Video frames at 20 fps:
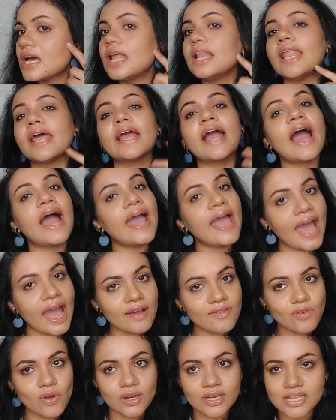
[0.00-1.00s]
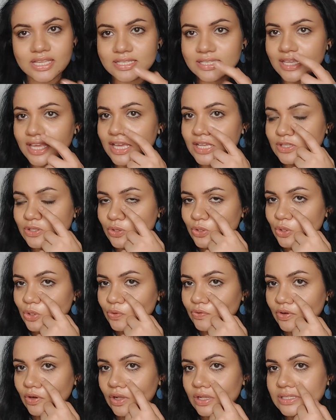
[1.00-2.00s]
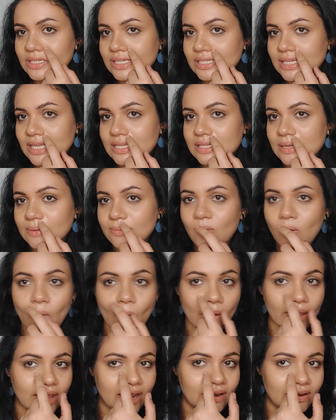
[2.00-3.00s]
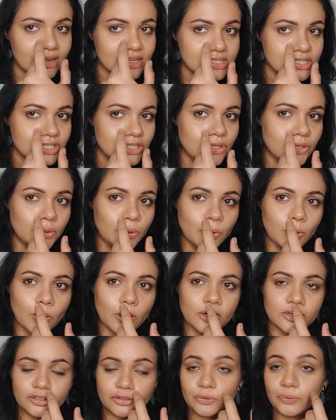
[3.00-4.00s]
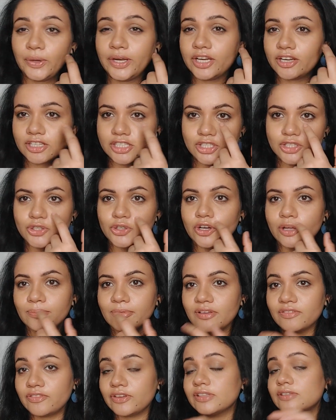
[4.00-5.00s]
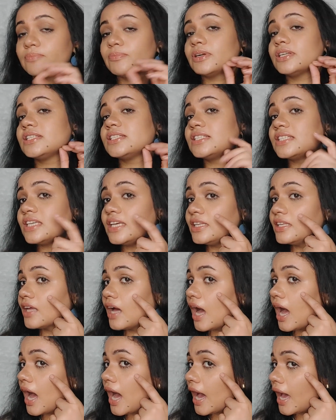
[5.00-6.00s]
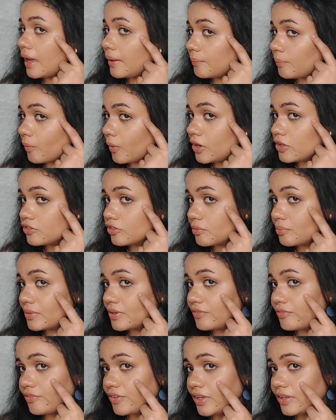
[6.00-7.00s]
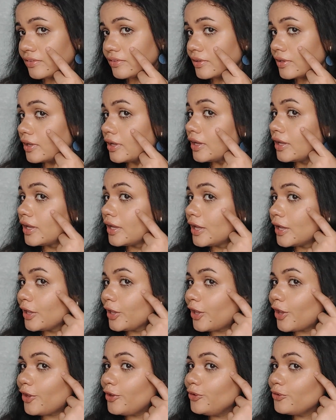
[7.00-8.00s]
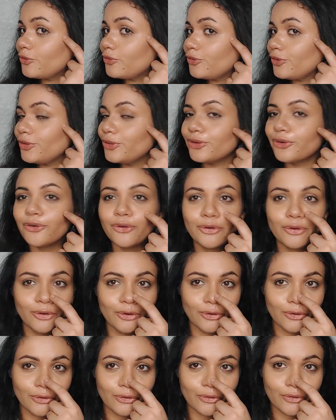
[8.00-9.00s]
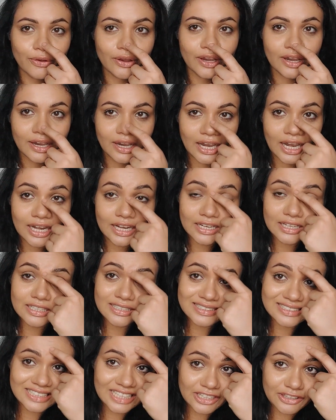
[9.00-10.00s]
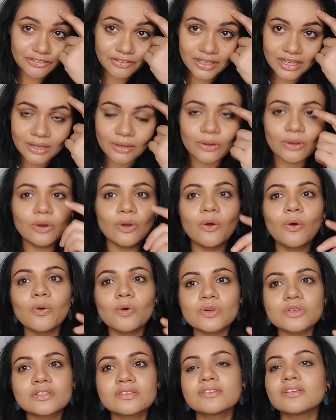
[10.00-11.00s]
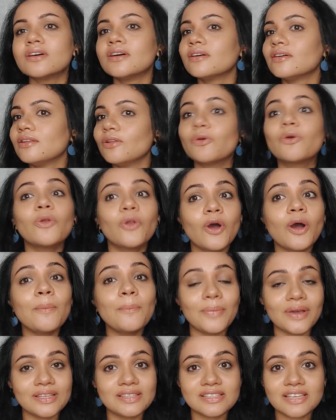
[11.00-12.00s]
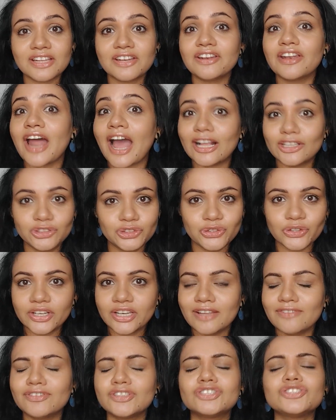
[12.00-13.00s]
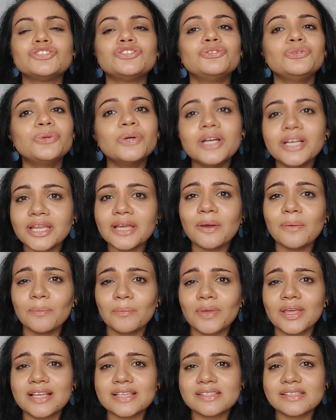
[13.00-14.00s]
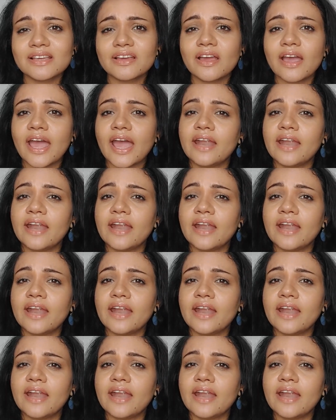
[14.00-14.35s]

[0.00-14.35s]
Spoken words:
Like I have oily skin, so you will also see some oil residue or sweat residue on my face, but see the high points of my face. Can you see the glow? It literally glow up my skin naturally, which is really amazing.